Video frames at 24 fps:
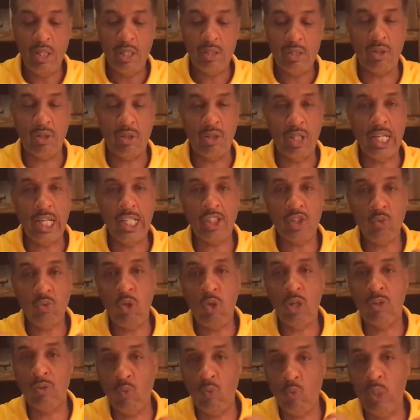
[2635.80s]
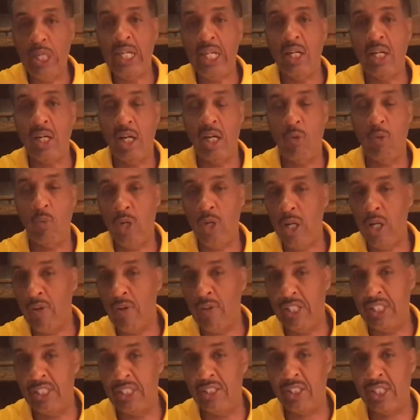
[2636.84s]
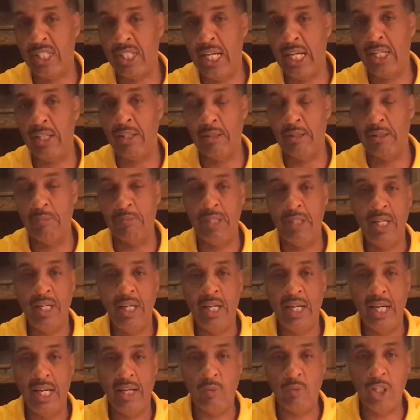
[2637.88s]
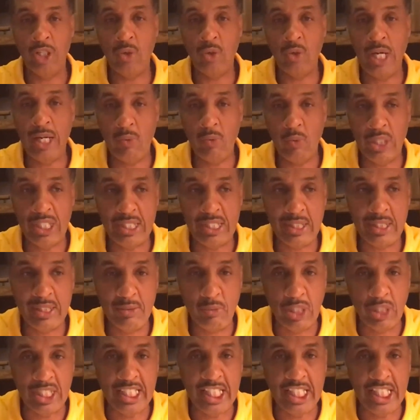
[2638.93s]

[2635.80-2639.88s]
so that's what we are. We are in this kingdom, and we go out. We we